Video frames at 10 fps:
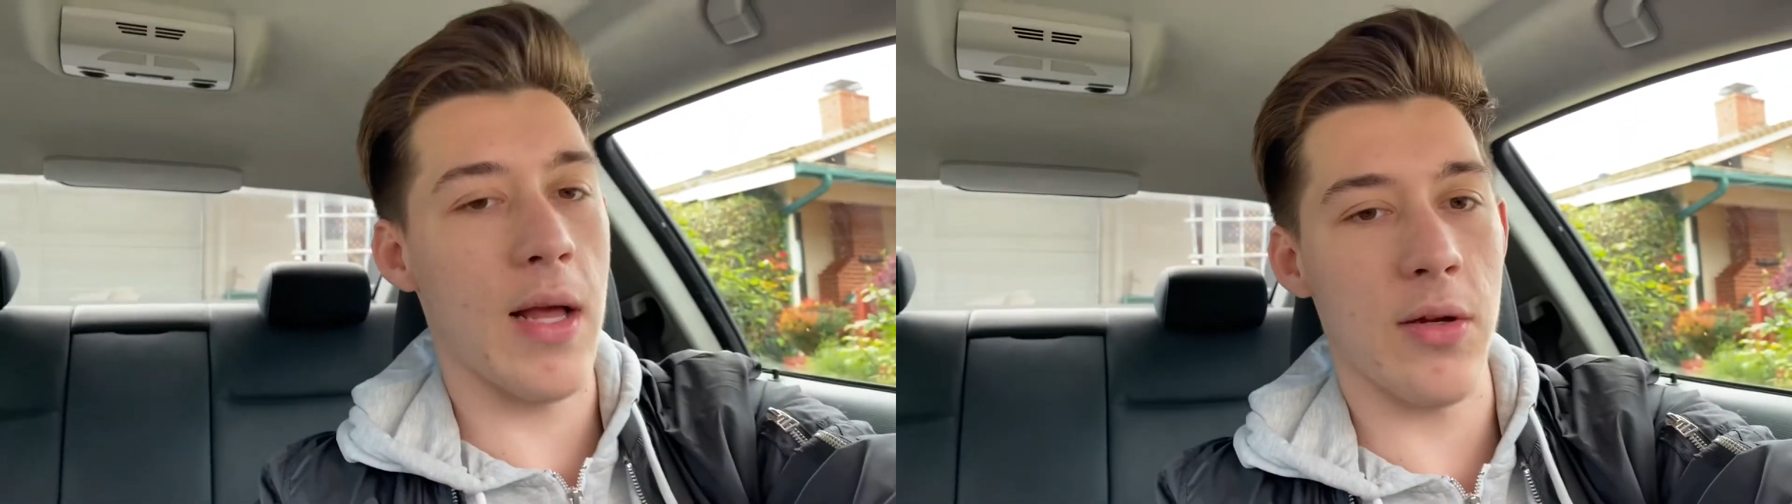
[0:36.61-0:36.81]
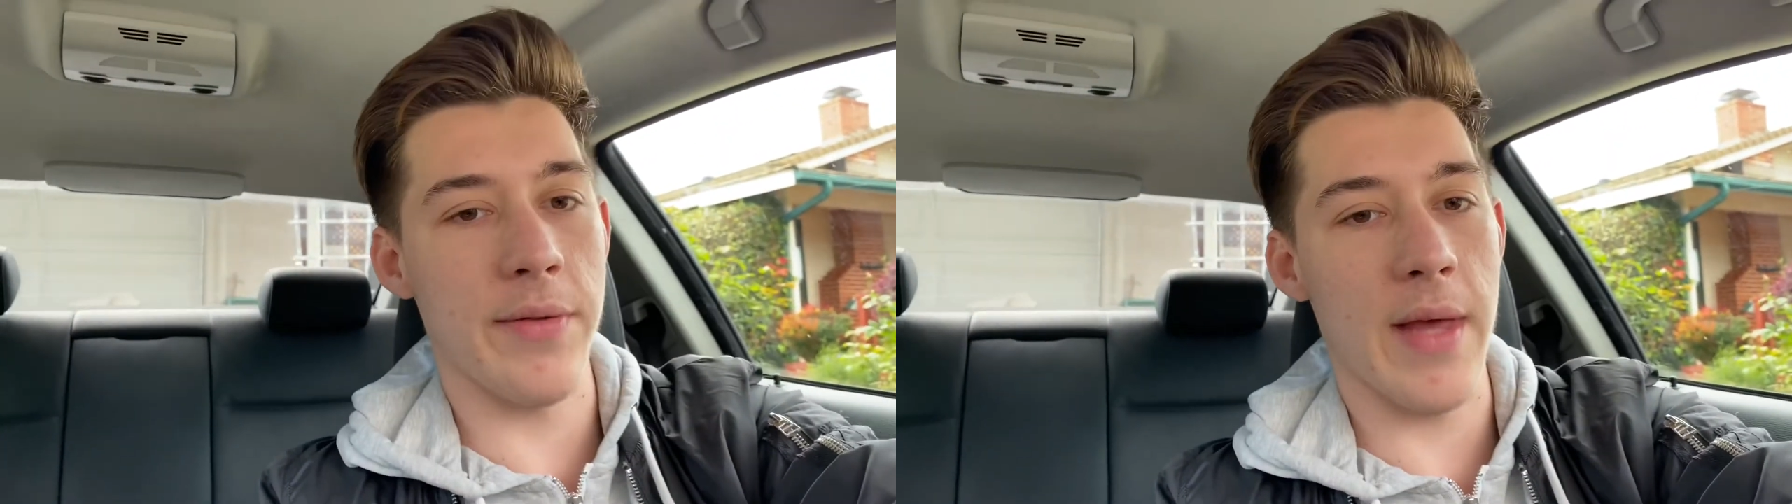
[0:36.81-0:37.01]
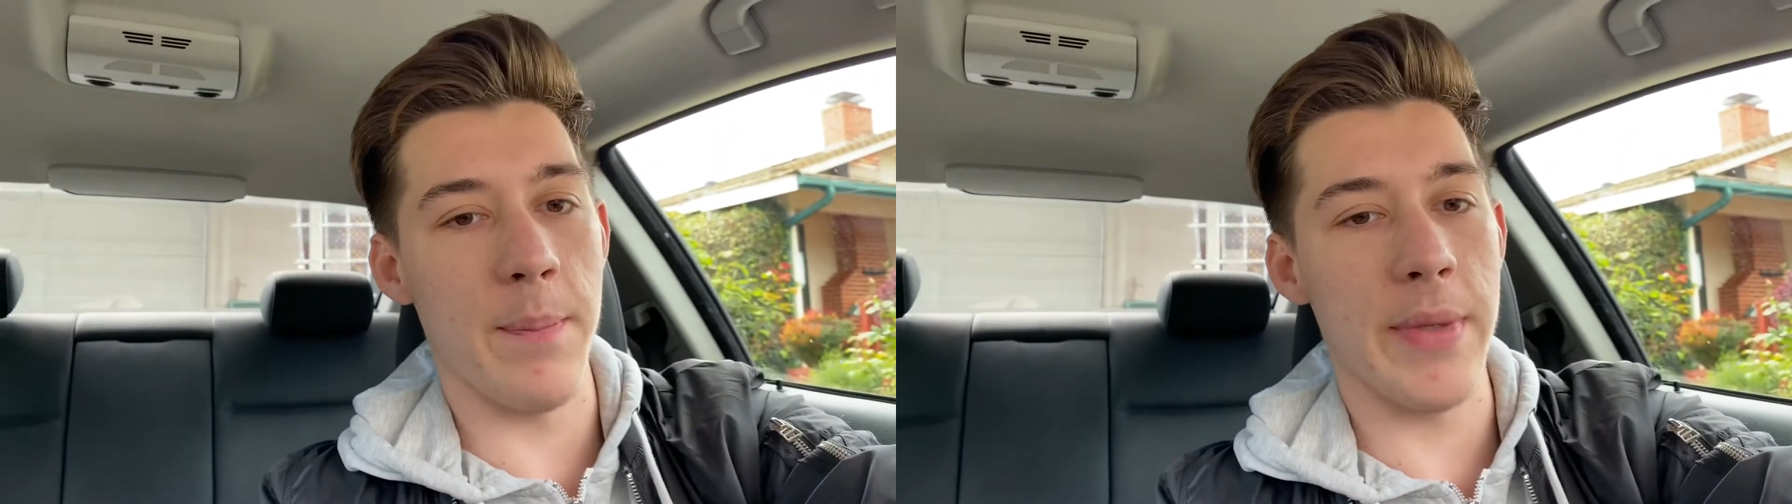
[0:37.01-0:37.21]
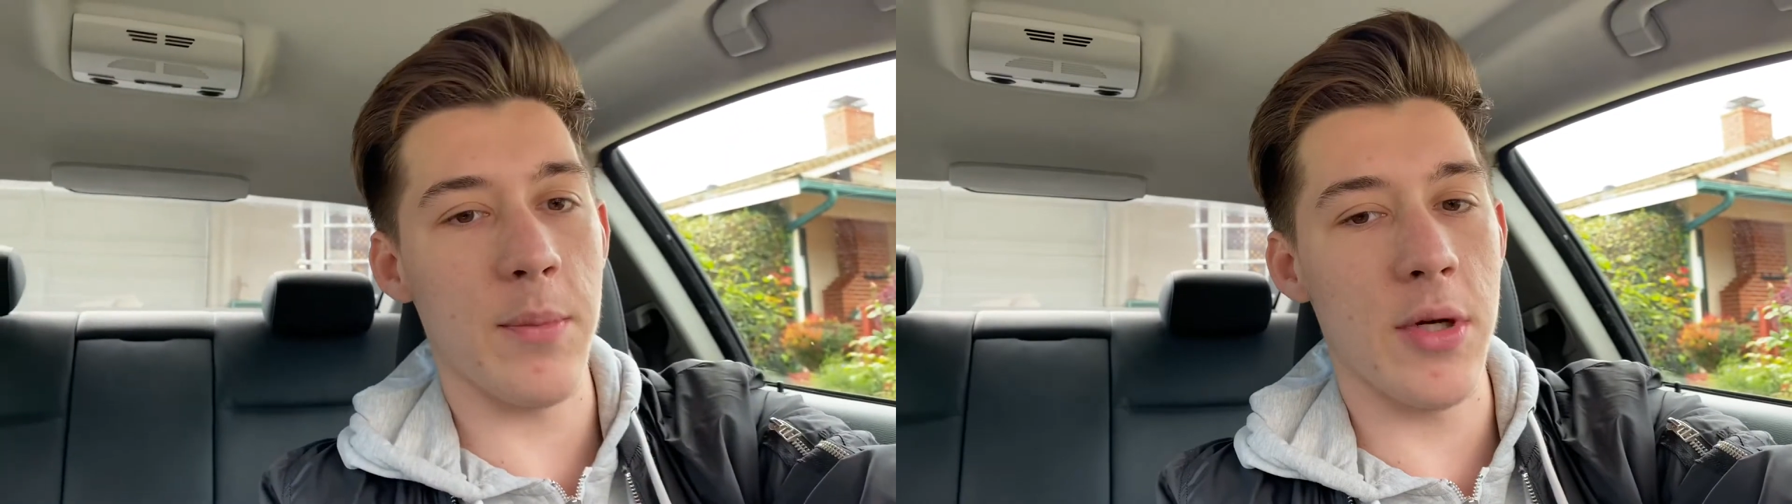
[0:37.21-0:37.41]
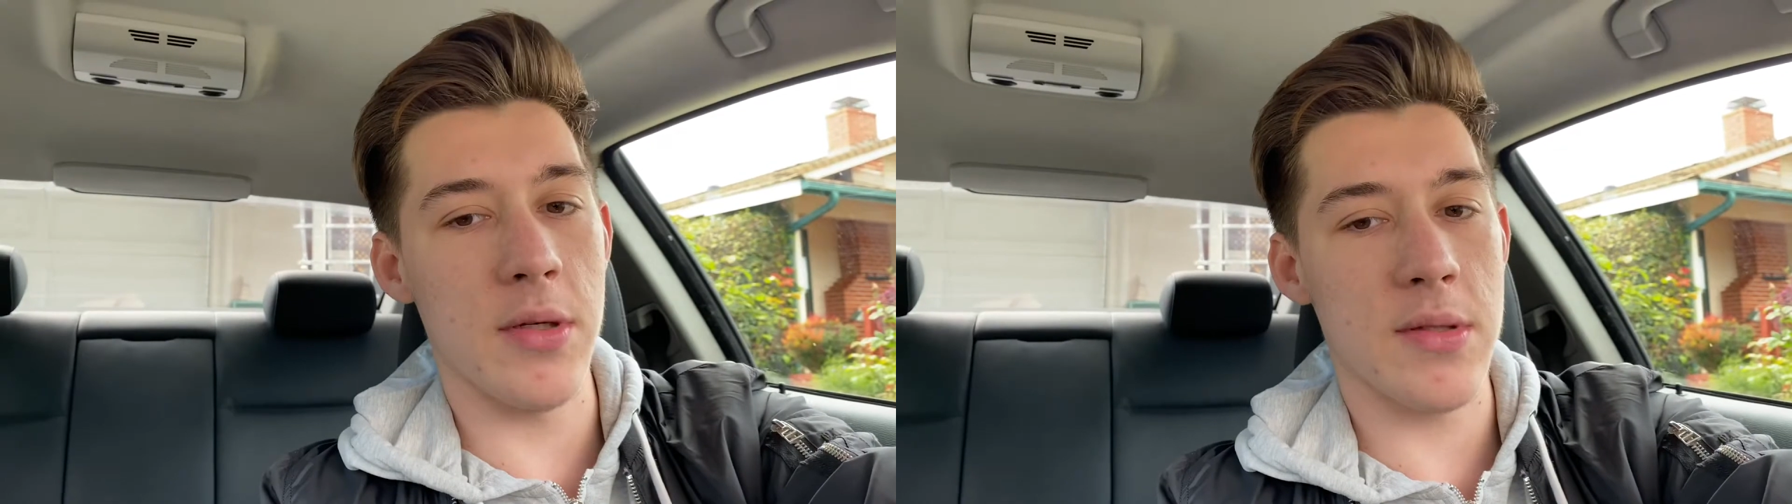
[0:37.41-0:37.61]
I learned that
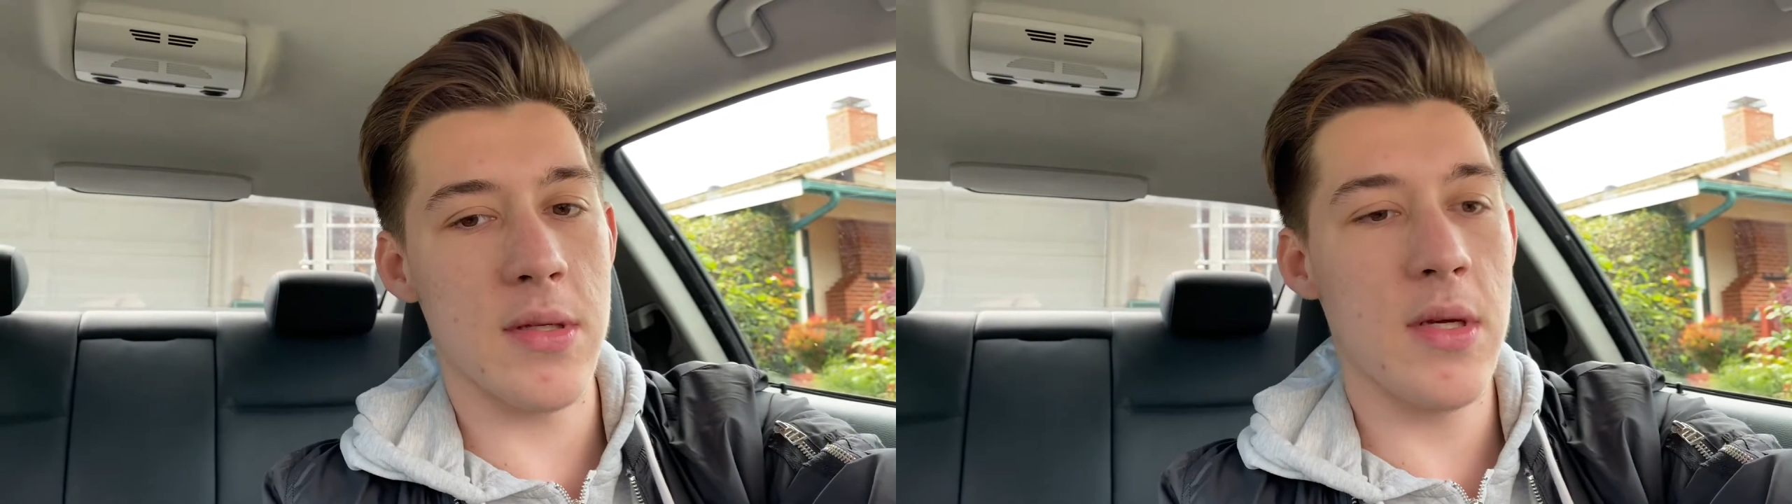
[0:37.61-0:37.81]
Beamers